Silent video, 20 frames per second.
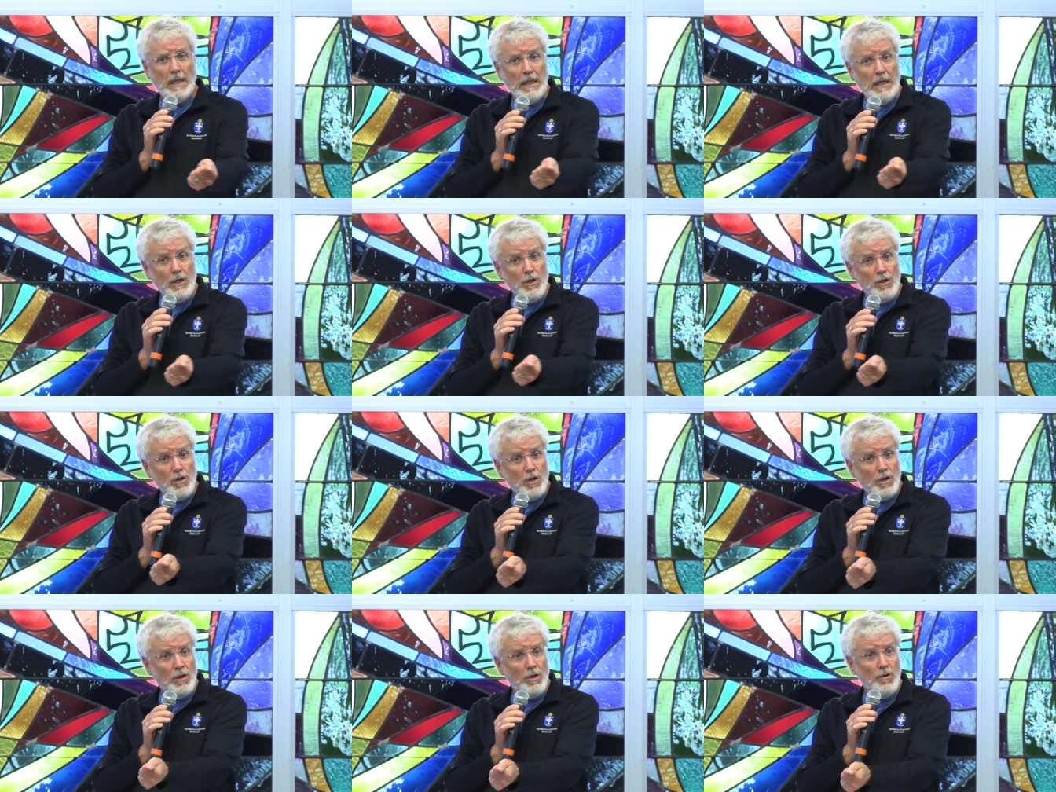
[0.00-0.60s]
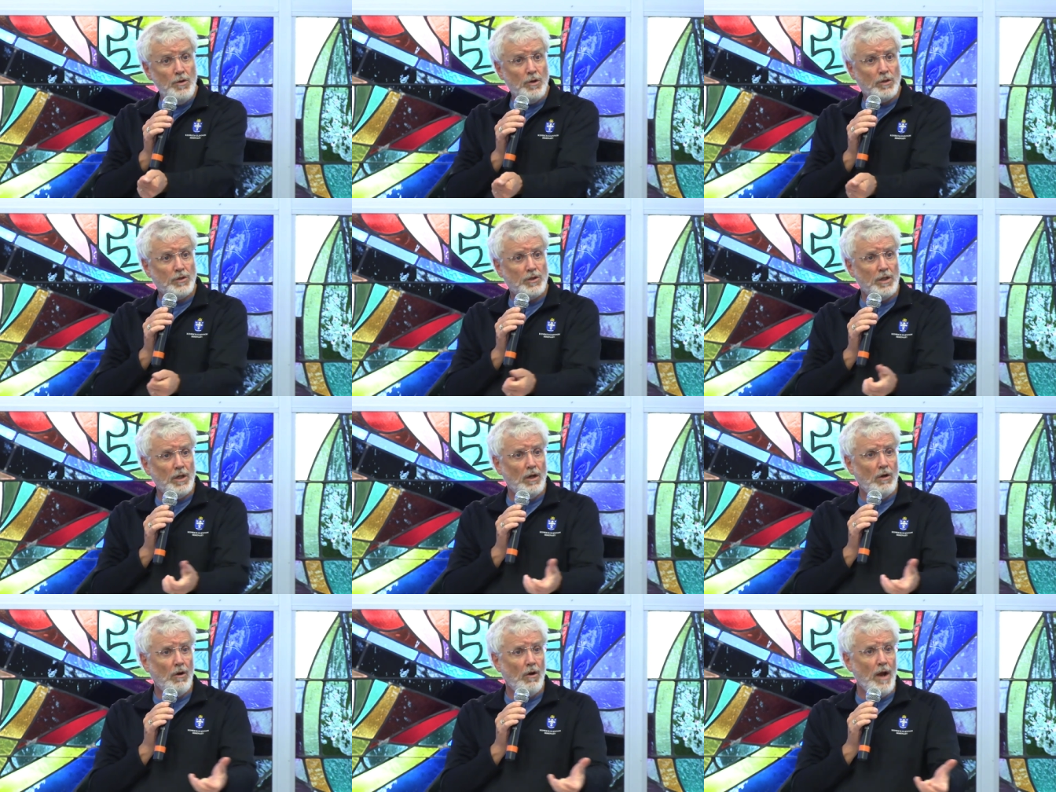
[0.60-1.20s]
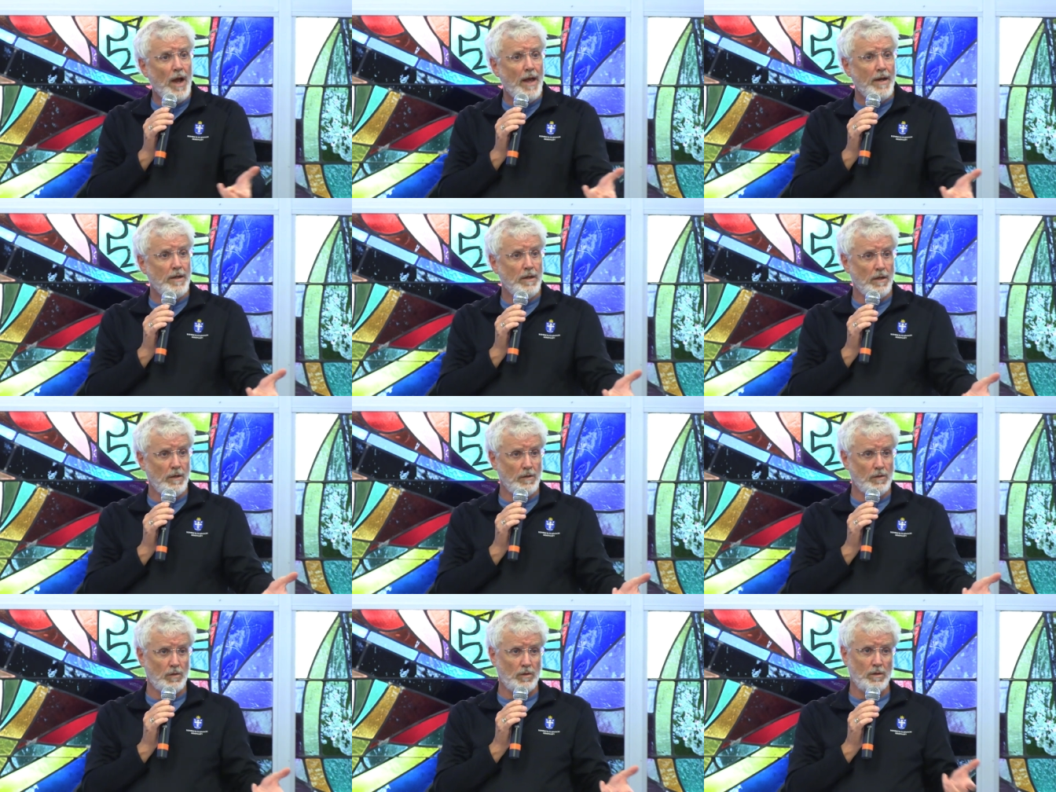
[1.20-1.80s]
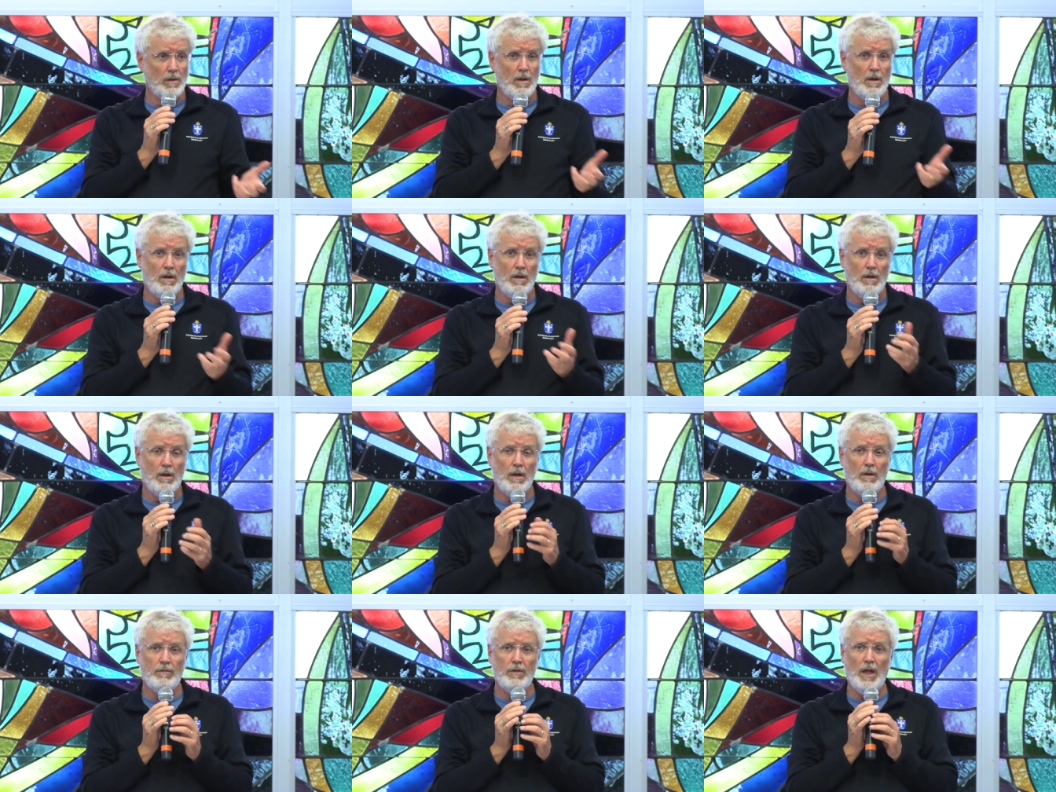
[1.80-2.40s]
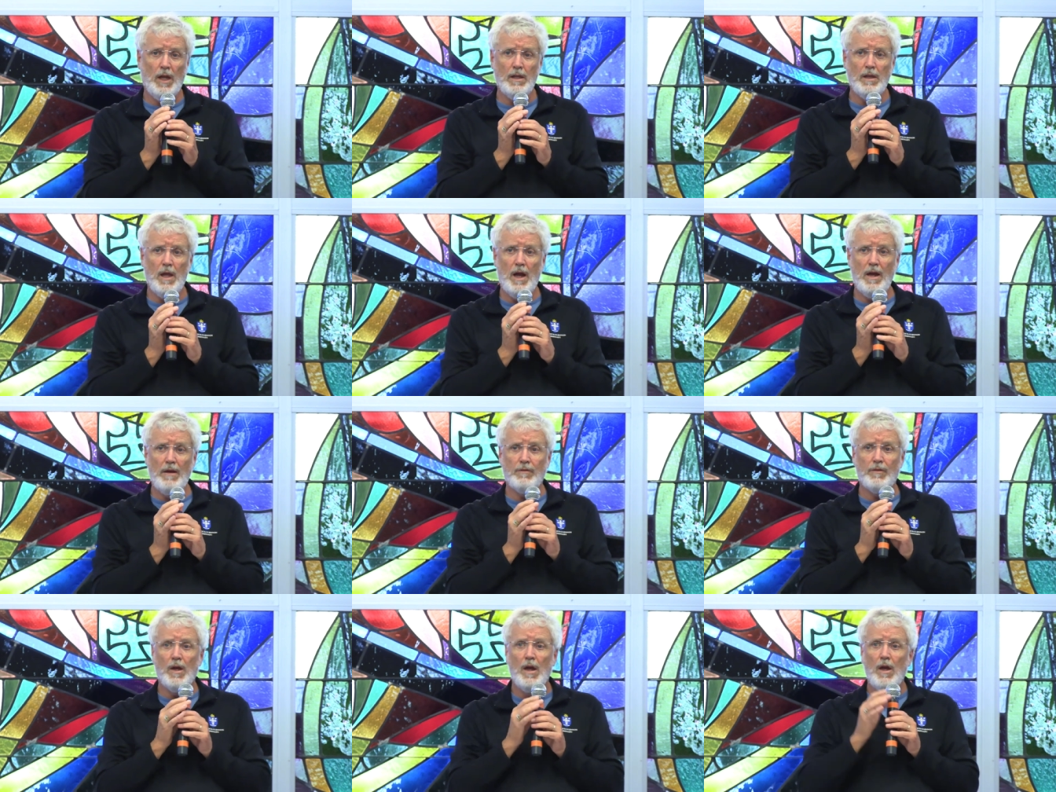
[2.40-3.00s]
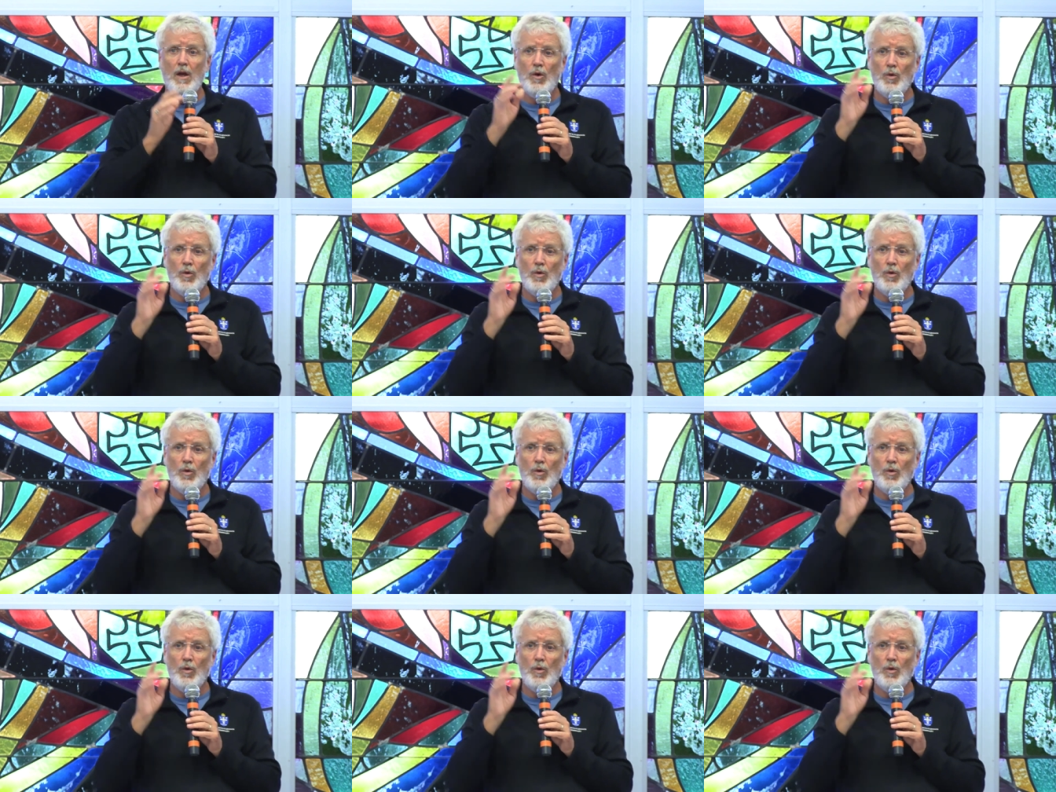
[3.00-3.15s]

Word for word: into the nooks and crannies of lay life,